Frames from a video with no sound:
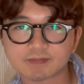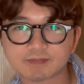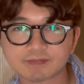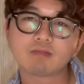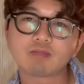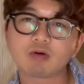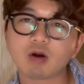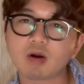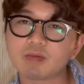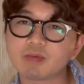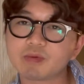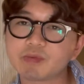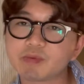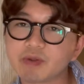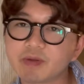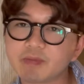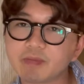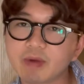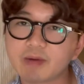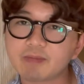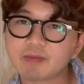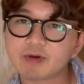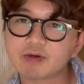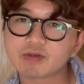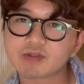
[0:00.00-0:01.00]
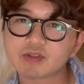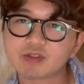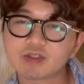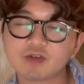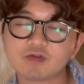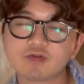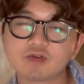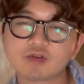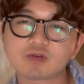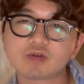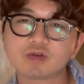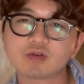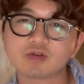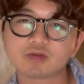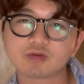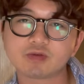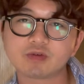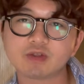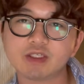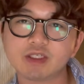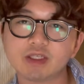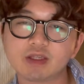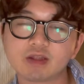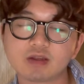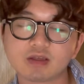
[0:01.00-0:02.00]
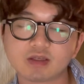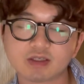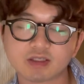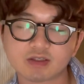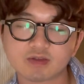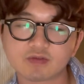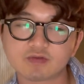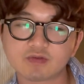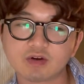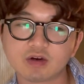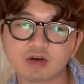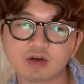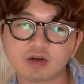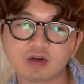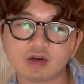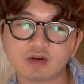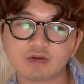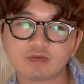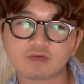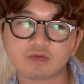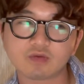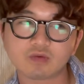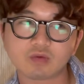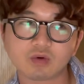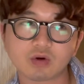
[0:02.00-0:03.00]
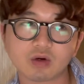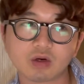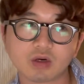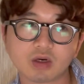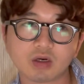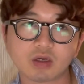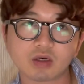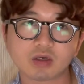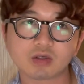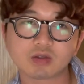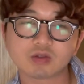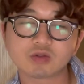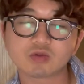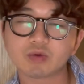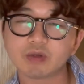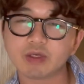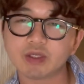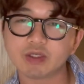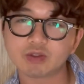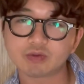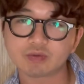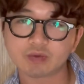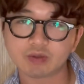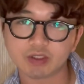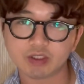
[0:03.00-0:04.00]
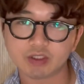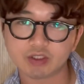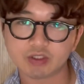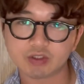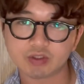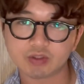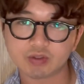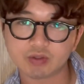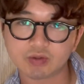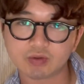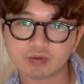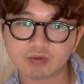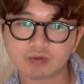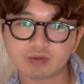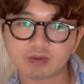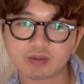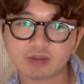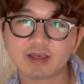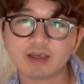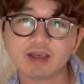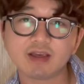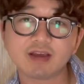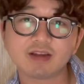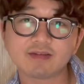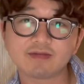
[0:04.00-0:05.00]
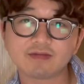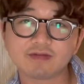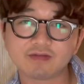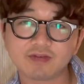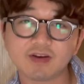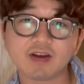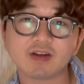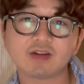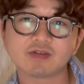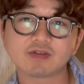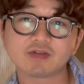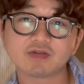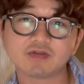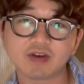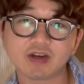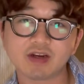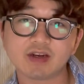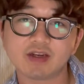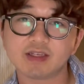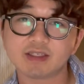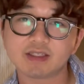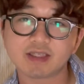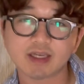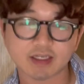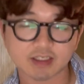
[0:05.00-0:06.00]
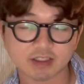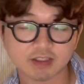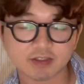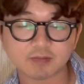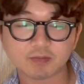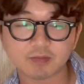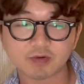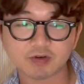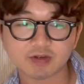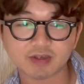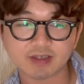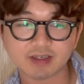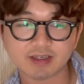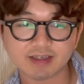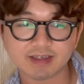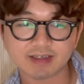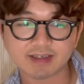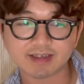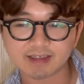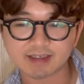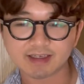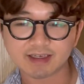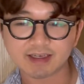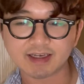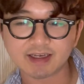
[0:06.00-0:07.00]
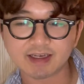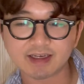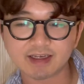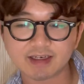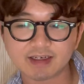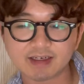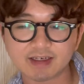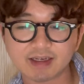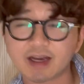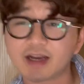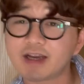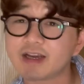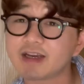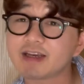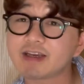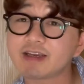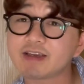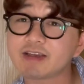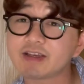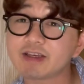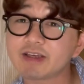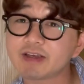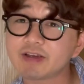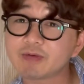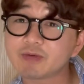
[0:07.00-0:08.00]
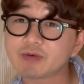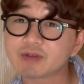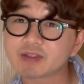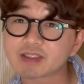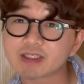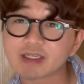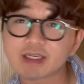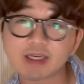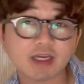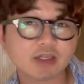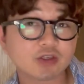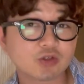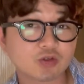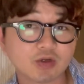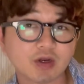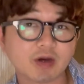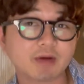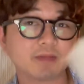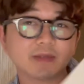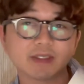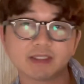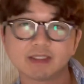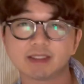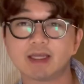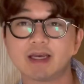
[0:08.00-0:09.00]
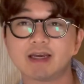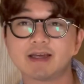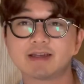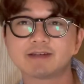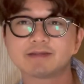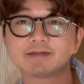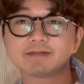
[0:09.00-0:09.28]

Probably my most difficult read thus far for twenty twenty-two. It felt very textbooky, and I will say I do not miss that.